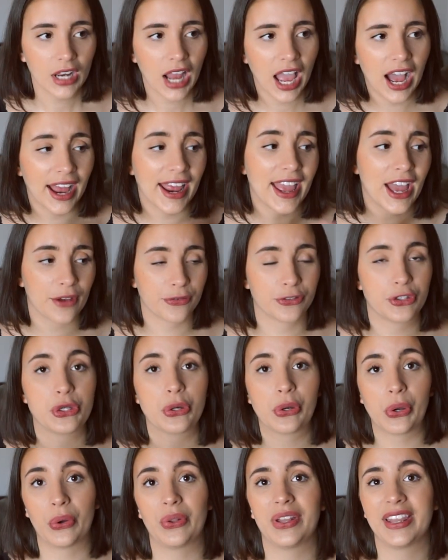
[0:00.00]
I have to
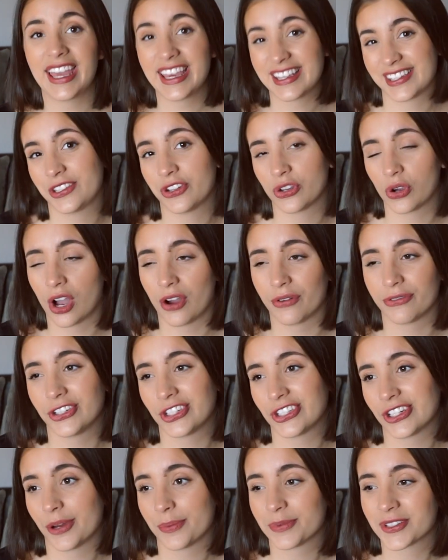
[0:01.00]
go less to coffee
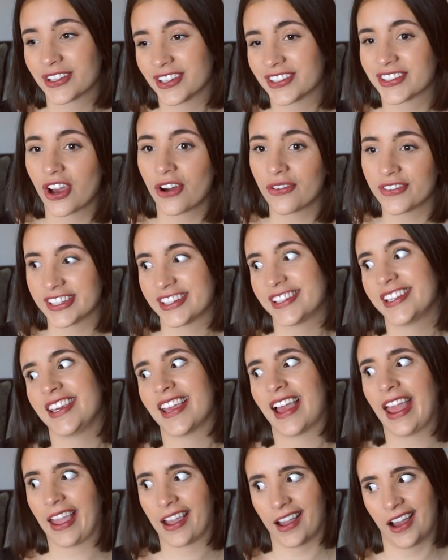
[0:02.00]
shops because obviously
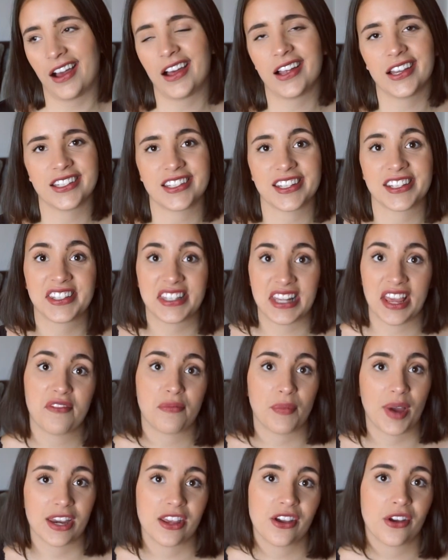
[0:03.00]
I can't save
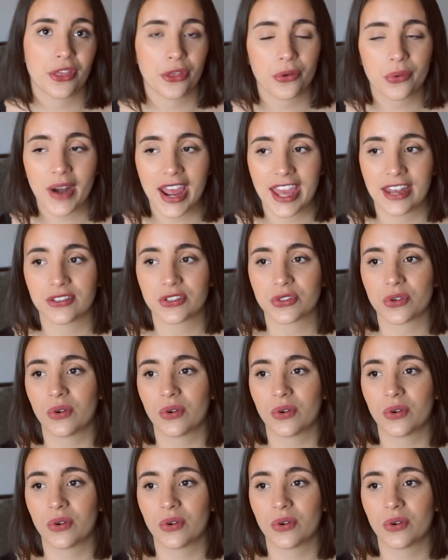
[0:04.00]
money on the rent,